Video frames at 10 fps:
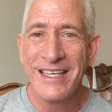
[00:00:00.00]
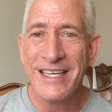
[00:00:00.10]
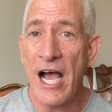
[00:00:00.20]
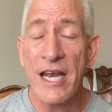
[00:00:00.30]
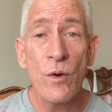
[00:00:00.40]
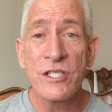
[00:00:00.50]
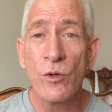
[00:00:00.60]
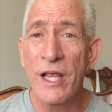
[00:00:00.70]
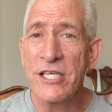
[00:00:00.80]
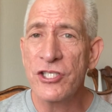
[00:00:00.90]
Now, I know it's a
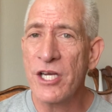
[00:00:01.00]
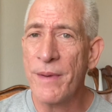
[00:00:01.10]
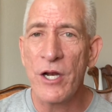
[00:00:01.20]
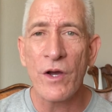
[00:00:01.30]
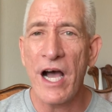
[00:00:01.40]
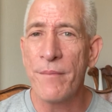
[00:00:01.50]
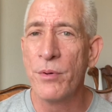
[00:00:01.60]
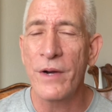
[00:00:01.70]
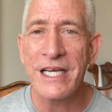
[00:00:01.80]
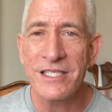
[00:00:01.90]
relationship. I know God
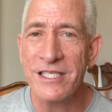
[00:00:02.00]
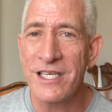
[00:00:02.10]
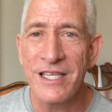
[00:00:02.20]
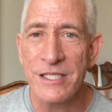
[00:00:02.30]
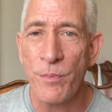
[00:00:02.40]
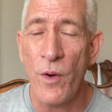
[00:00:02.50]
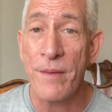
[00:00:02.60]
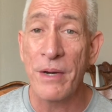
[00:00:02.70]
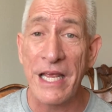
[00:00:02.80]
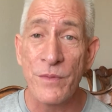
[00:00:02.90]
brings us to this
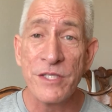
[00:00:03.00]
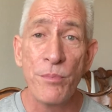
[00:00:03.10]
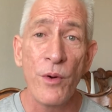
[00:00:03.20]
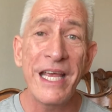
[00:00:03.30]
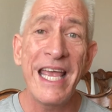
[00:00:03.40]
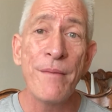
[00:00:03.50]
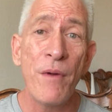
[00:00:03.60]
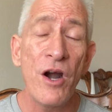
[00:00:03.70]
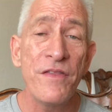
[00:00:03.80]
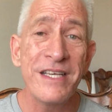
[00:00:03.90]
point, but he was bringing
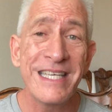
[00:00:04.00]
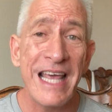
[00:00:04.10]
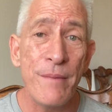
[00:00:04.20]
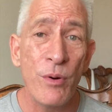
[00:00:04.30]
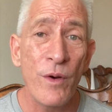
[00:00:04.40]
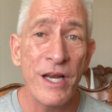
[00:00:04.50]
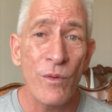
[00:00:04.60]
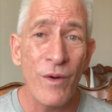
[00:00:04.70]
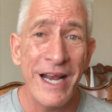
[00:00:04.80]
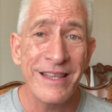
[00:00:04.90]
Martha to that point
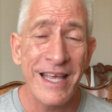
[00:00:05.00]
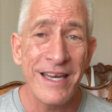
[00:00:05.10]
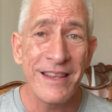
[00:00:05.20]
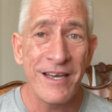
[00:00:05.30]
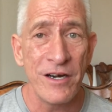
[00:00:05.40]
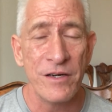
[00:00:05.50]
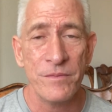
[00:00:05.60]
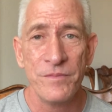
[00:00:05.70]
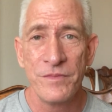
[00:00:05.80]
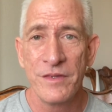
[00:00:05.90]
right then and there.
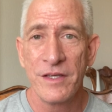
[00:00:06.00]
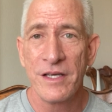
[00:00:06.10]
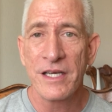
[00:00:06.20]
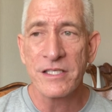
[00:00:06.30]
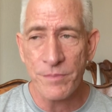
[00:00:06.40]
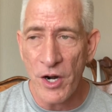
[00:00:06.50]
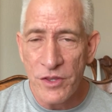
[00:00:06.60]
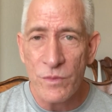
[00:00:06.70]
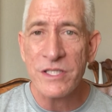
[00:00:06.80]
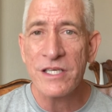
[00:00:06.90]
Because
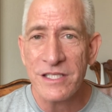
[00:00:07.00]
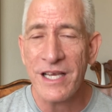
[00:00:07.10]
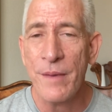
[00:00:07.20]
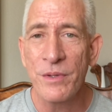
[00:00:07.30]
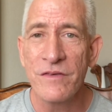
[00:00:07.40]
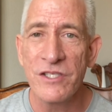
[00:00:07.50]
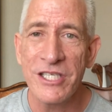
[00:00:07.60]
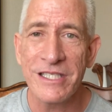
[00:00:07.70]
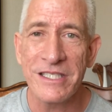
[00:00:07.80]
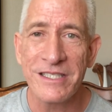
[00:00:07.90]
Martha was a disciple of
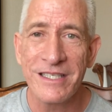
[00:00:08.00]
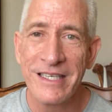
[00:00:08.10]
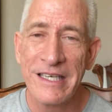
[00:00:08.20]
Jesus.